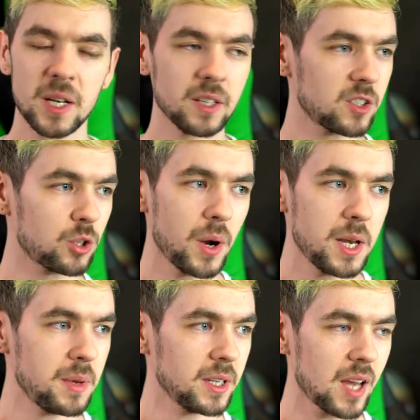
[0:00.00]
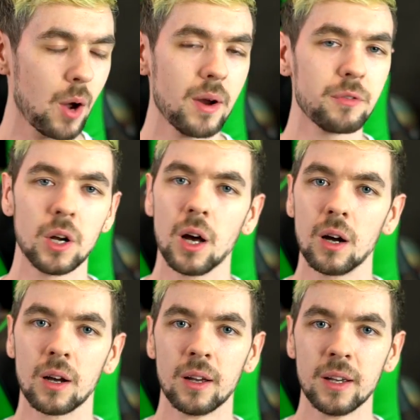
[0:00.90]
minutes, 20 minutes, however
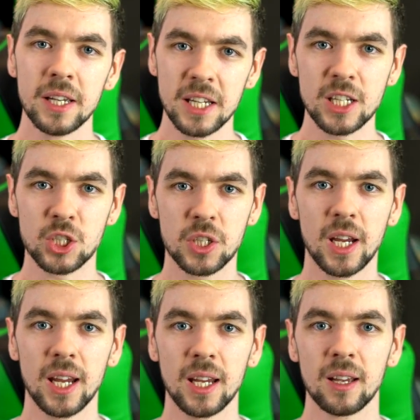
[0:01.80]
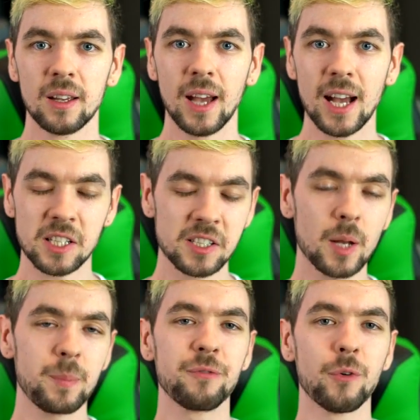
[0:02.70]
long each day, as I
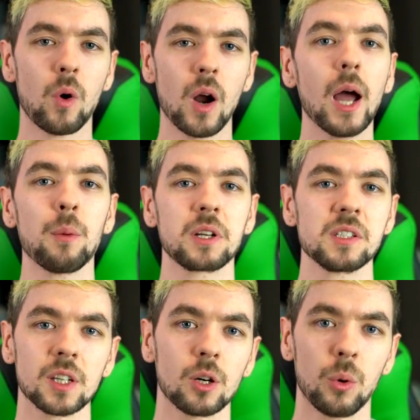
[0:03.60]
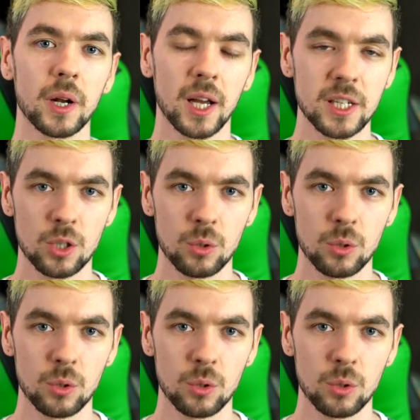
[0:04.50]
said before, I will consider what I